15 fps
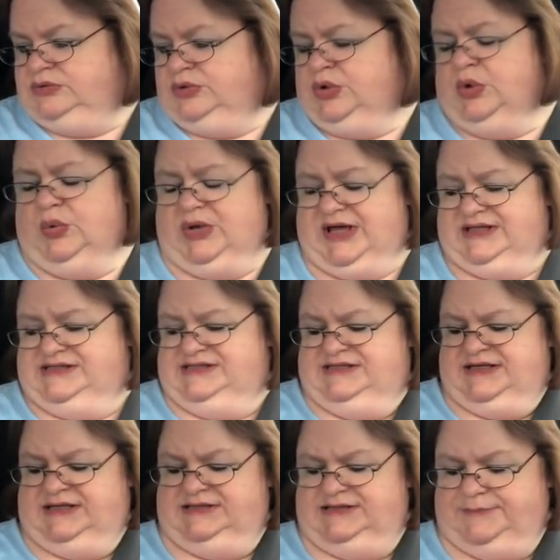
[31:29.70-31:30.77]
whew, that
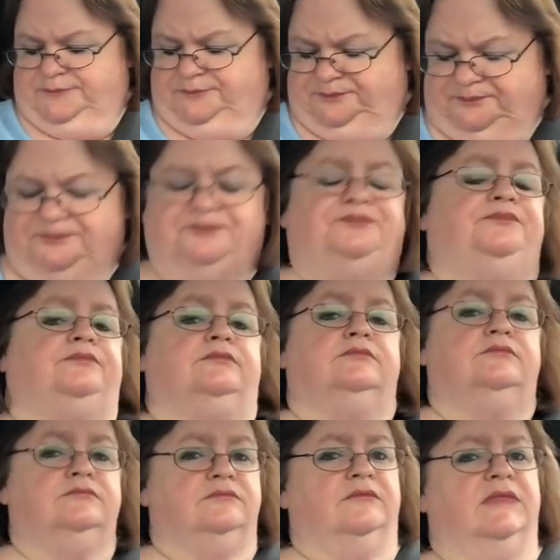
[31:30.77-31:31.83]
stinks.
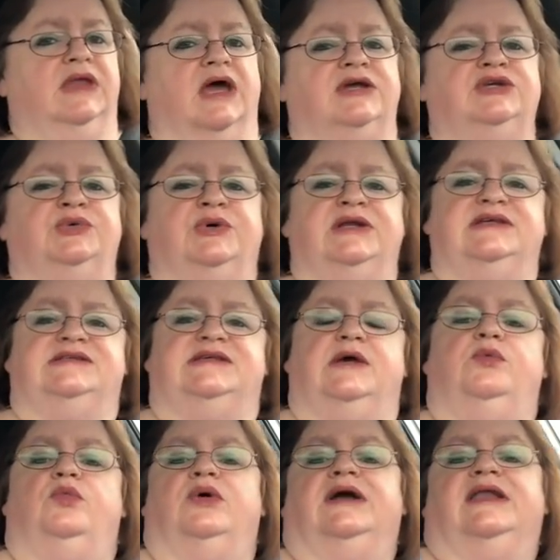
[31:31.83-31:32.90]
I do want to
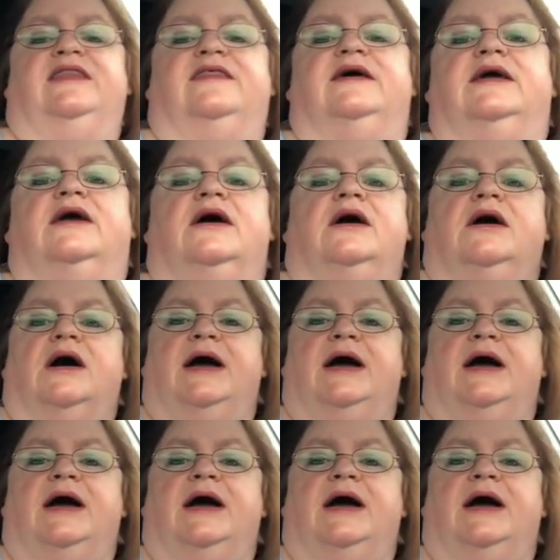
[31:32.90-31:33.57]
say one thing.